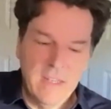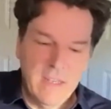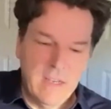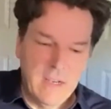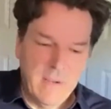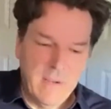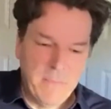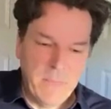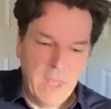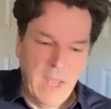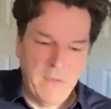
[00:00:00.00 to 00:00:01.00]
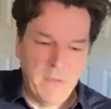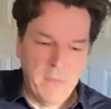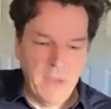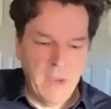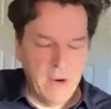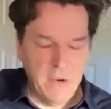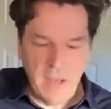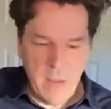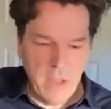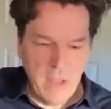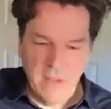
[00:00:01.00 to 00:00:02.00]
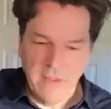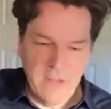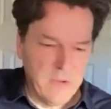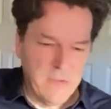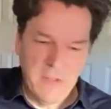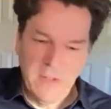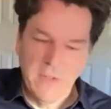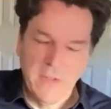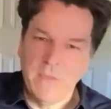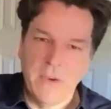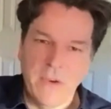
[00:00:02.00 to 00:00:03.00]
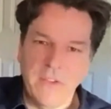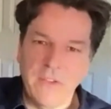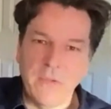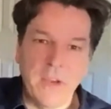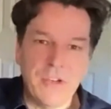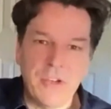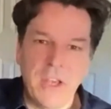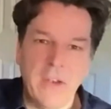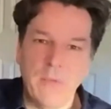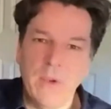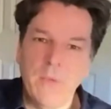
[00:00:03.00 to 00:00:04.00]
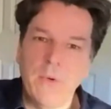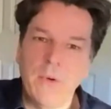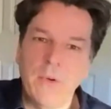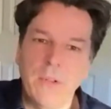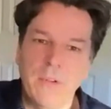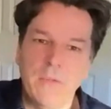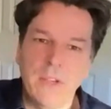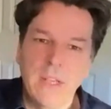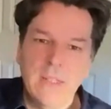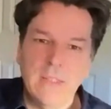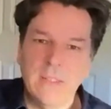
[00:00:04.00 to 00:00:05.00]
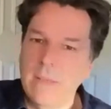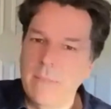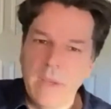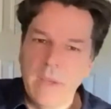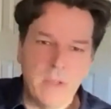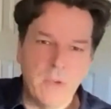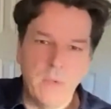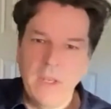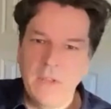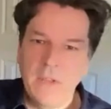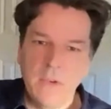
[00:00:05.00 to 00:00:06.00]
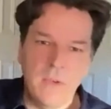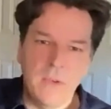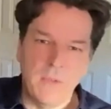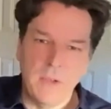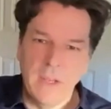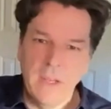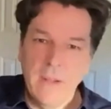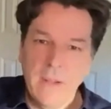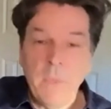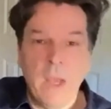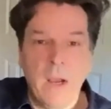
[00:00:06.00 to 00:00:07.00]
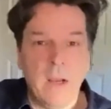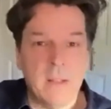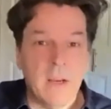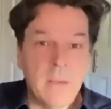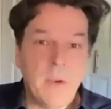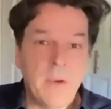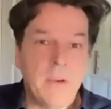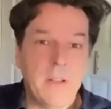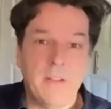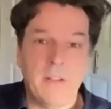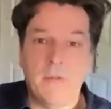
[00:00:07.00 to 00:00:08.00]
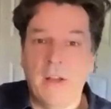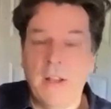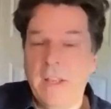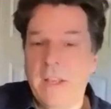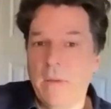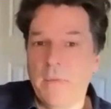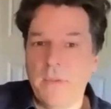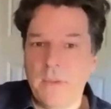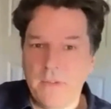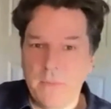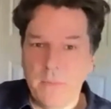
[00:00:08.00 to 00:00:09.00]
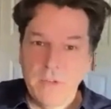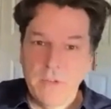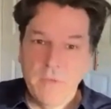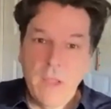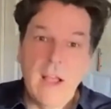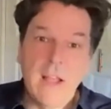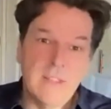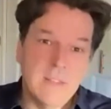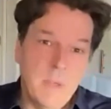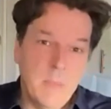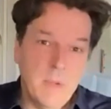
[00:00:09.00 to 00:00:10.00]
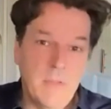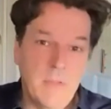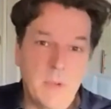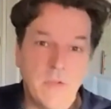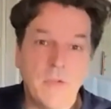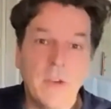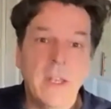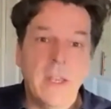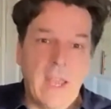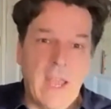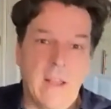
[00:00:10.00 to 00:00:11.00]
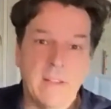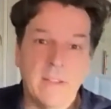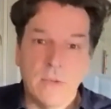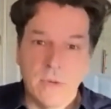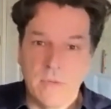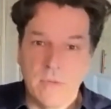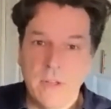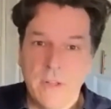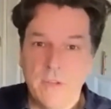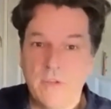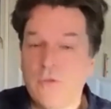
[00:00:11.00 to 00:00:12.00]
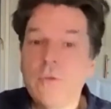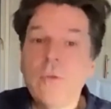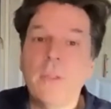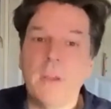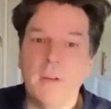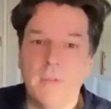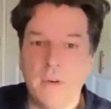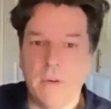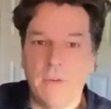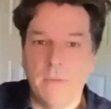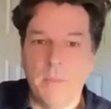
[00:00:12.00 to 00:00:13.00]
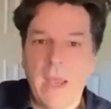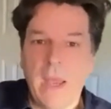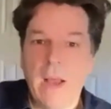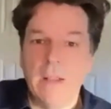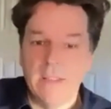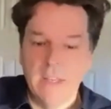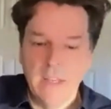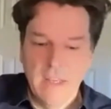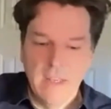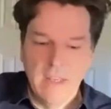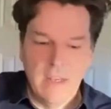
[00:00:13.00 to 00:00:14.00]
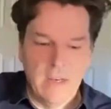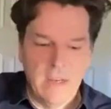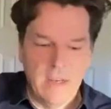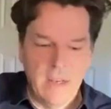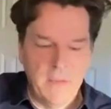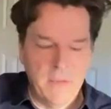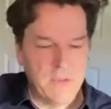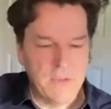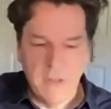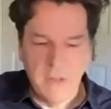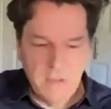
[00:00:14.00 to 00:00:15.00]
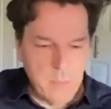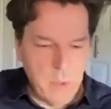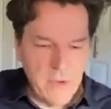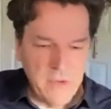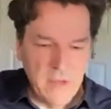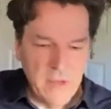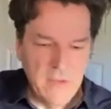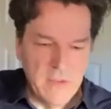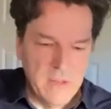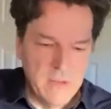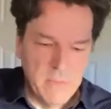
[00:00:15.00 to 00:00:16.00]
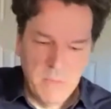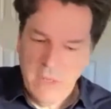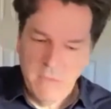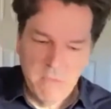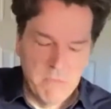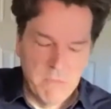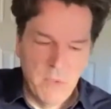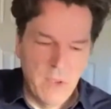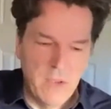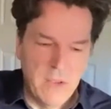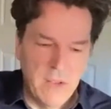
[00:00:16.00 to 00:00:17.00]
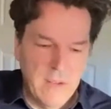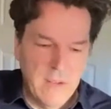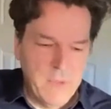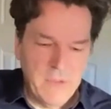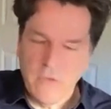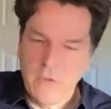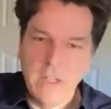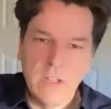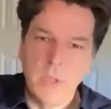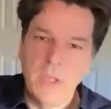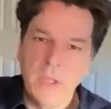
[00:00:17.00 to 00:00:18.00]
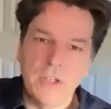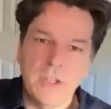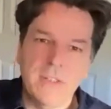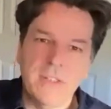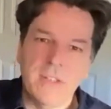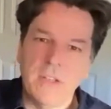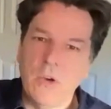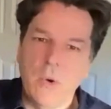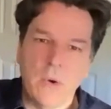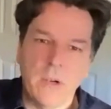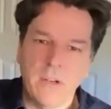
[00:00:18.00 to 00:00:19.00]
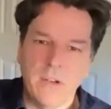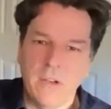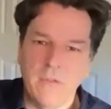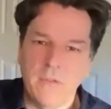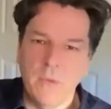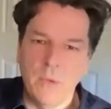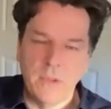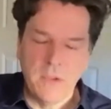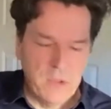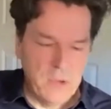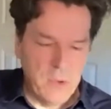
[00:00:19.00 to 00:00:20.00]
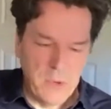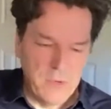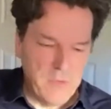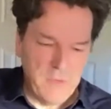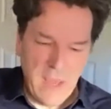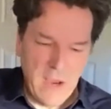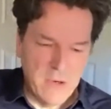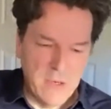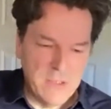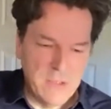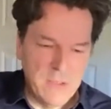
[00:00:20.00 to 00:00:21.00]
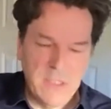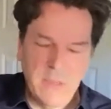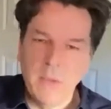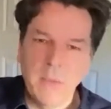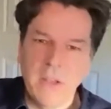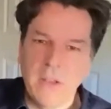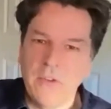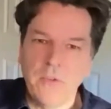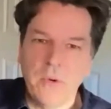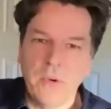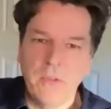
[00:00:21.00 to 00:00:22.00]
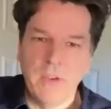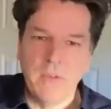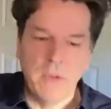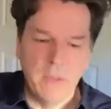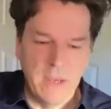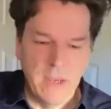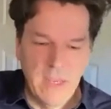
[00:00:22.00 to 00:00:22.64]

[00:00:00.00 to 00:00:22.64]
And from there, Damalas enters into this very strange, shadowy world of slipping between two different time periods and finding out that there's a bunch of lies that people have been treating as sort of the truth of their own past. And there's conspiracies and these strange militias and a court of what's called the Court of Flowers who seem to be in control of everything.